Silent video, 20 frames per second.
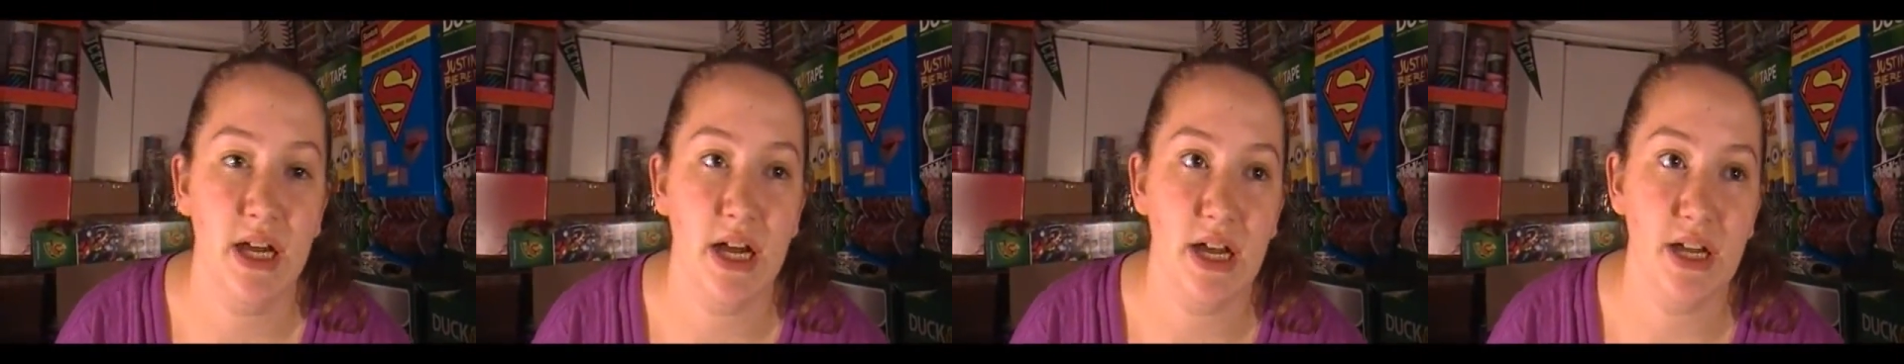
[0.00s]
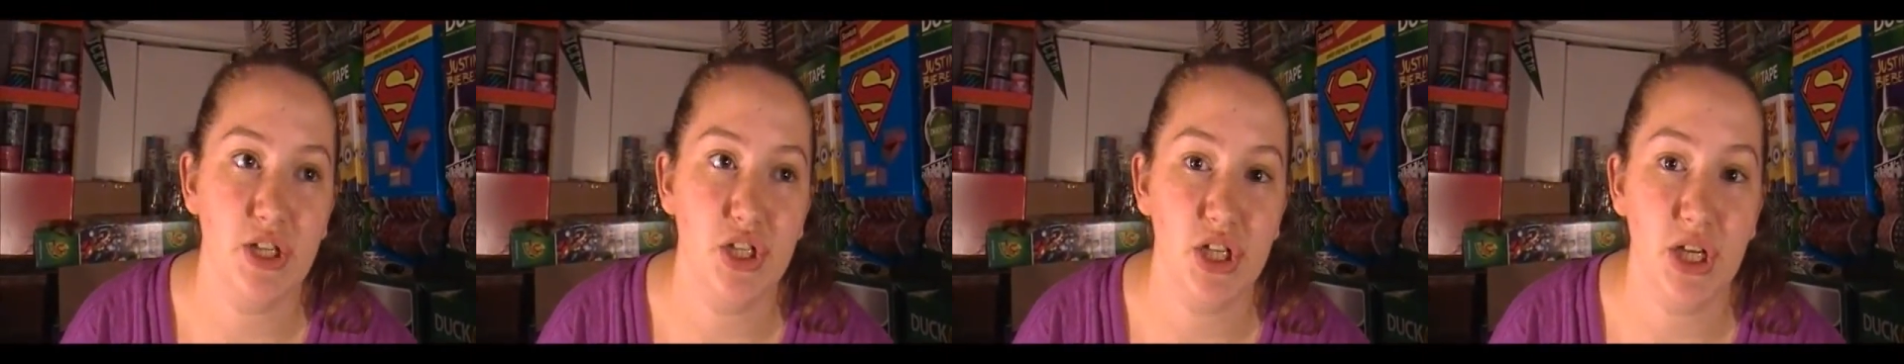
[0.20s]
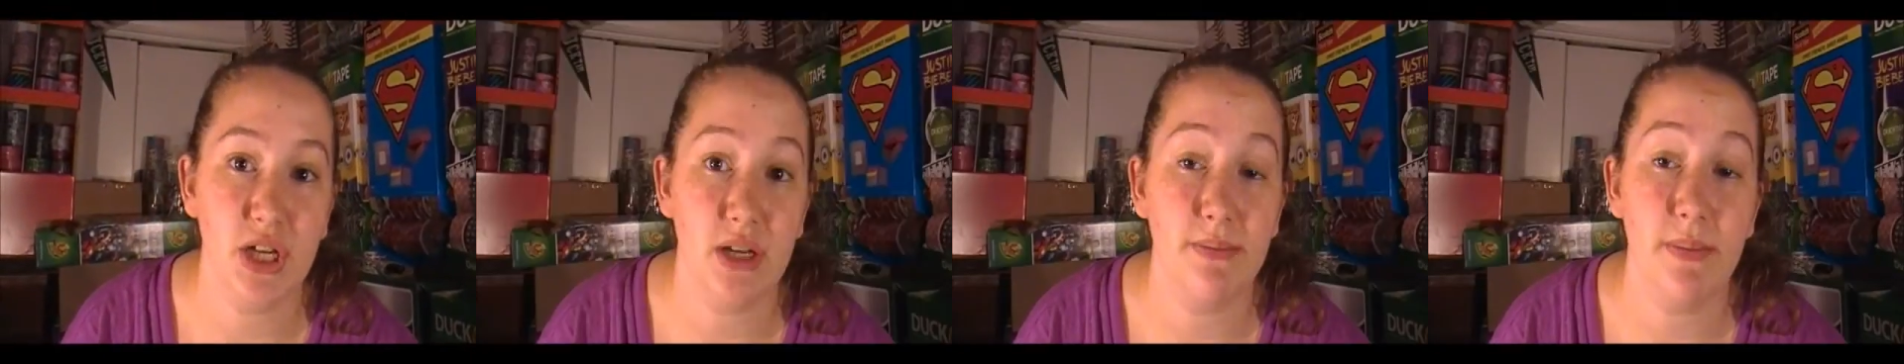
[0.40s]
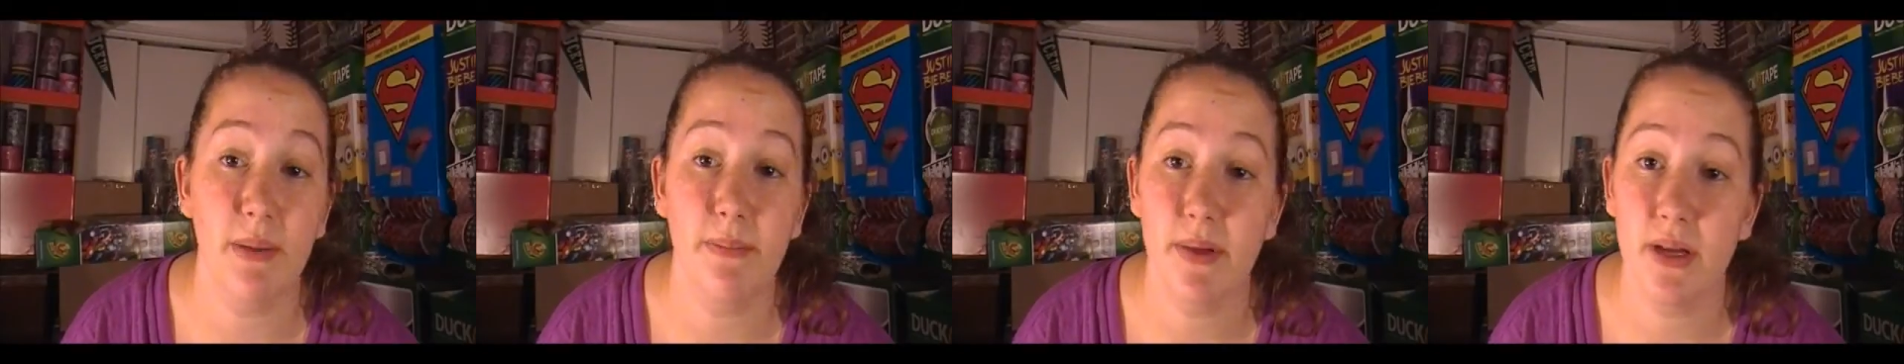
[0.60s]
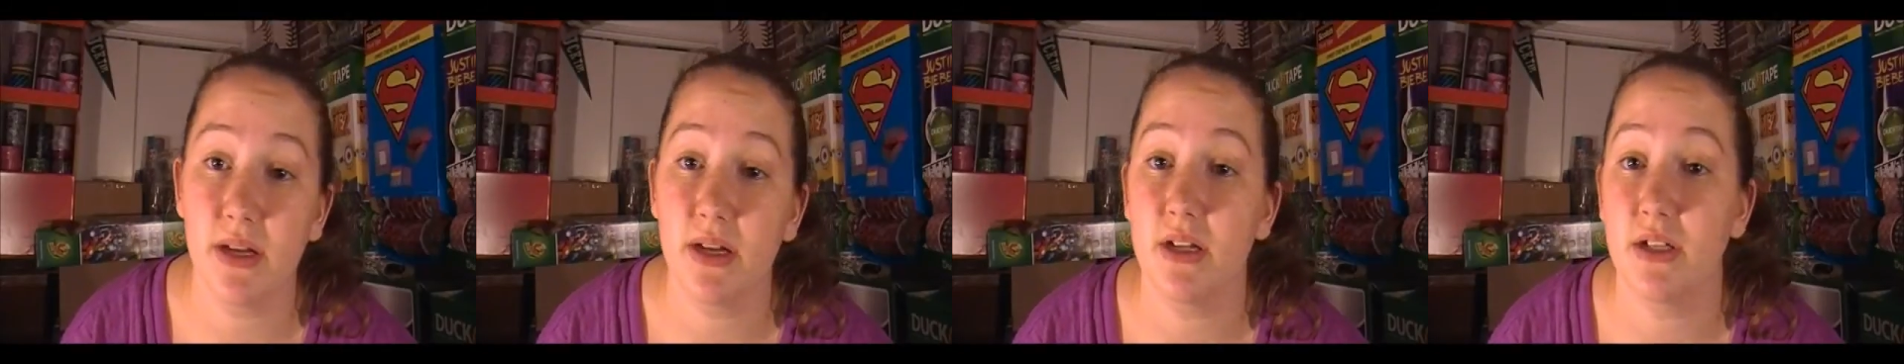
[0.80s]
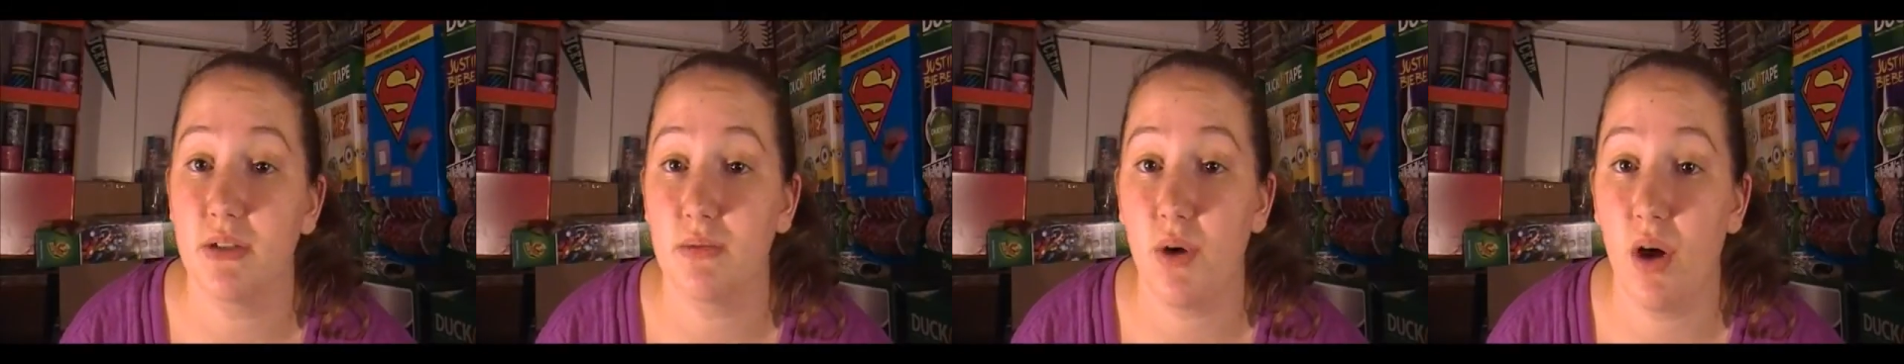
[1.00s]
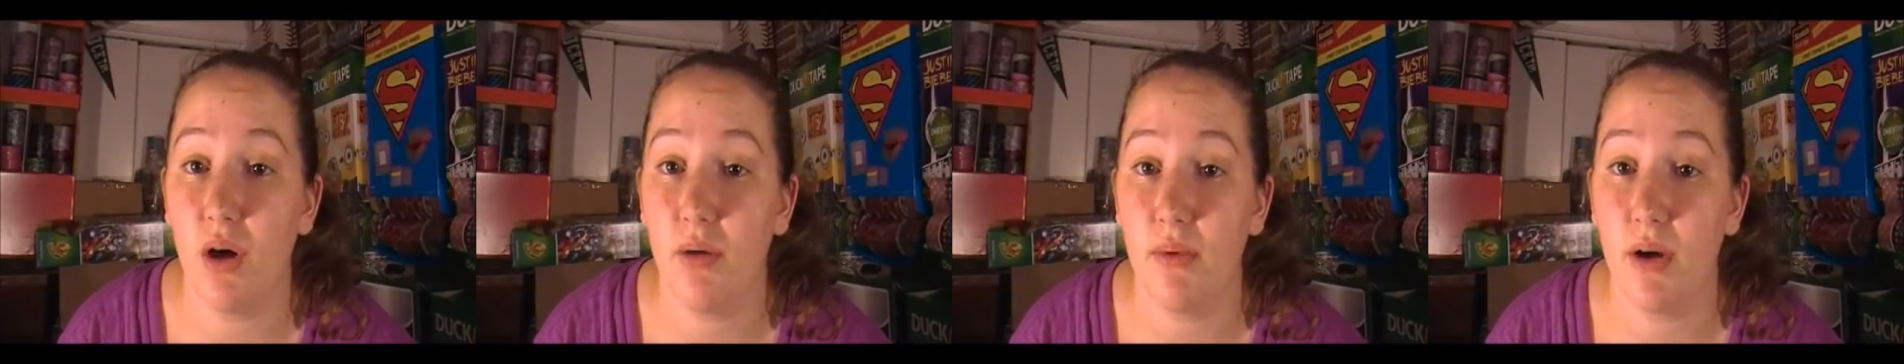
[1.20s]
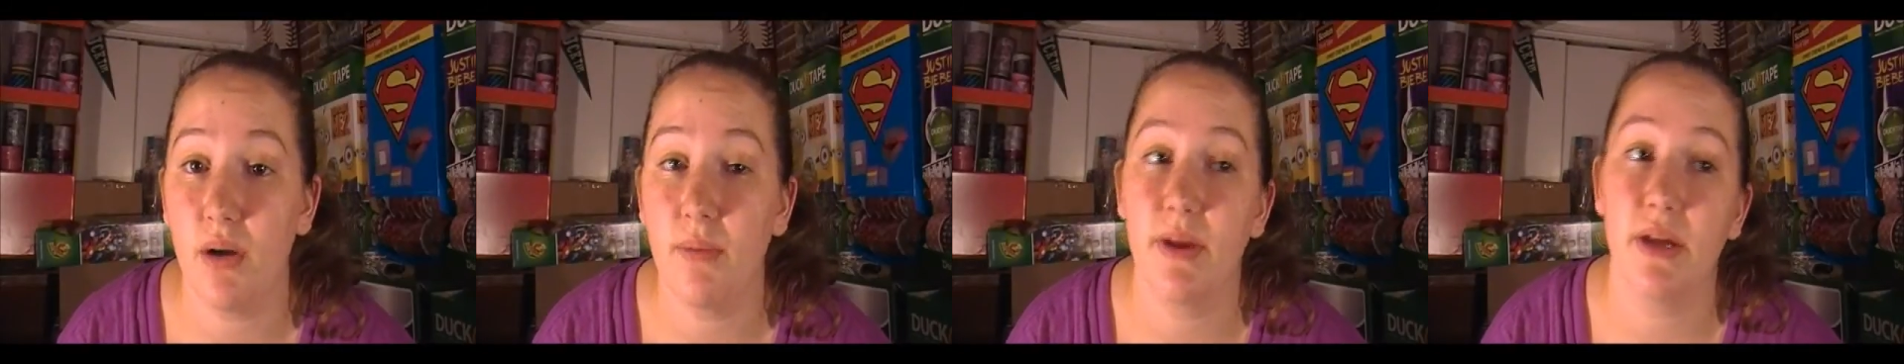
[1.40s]
I checked my biggest
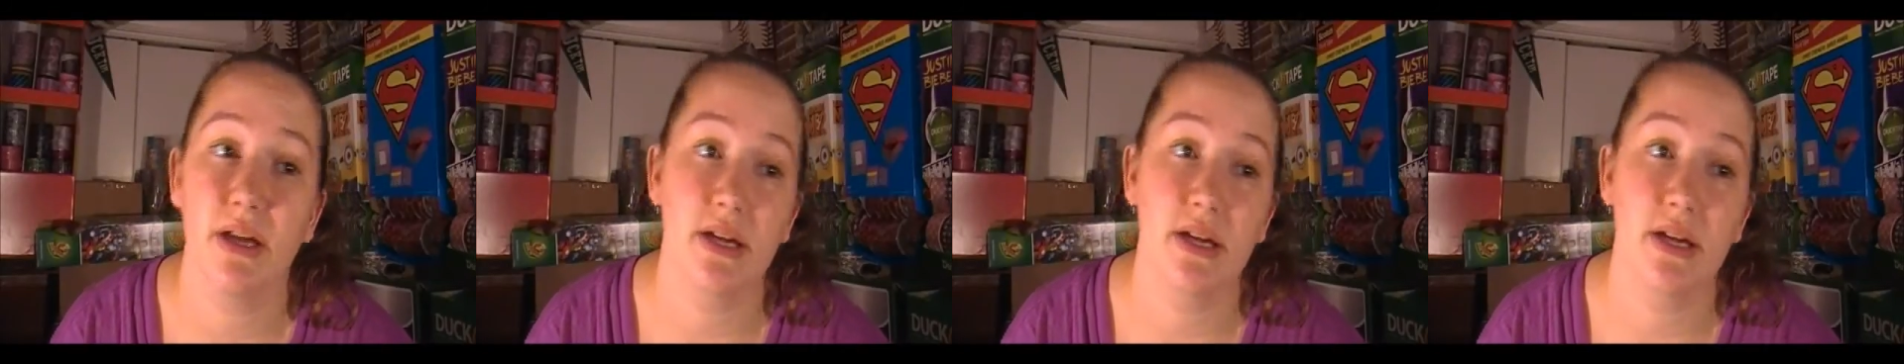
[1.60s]
Walmart